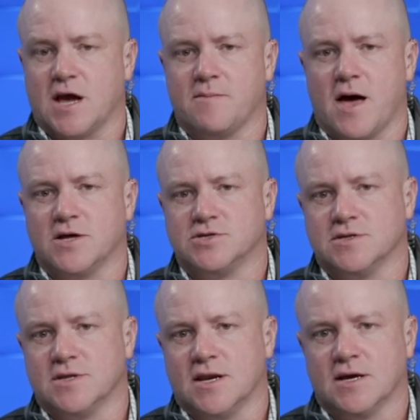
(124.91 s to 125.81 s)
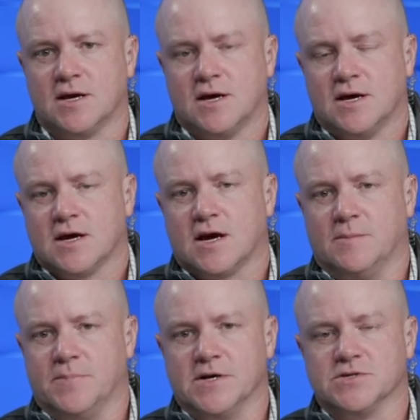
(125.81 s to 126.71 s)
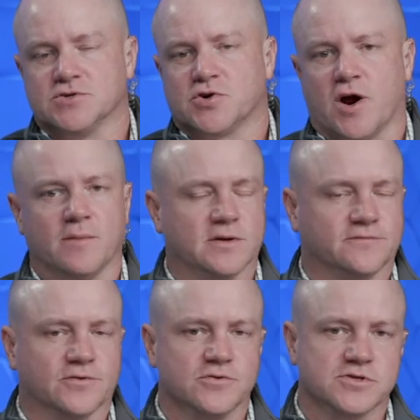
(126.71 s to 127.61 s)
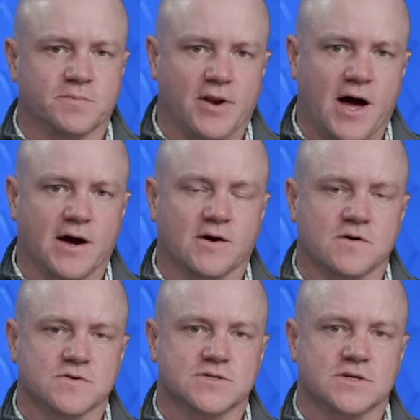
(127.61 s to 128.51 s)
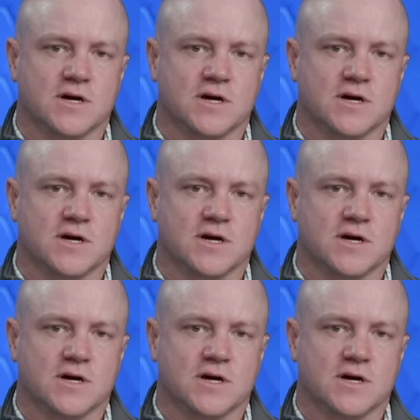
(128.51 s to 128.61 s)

I imagine that companies are scrambling for new suppliers.